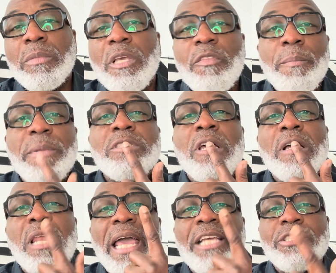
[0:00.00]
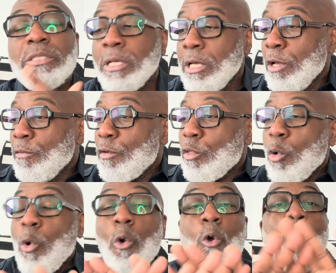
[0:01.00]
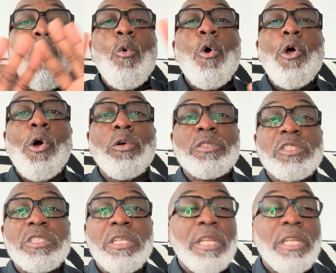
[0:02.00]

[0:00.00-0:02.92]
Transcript: give them a tongue lashing for the whole world to see.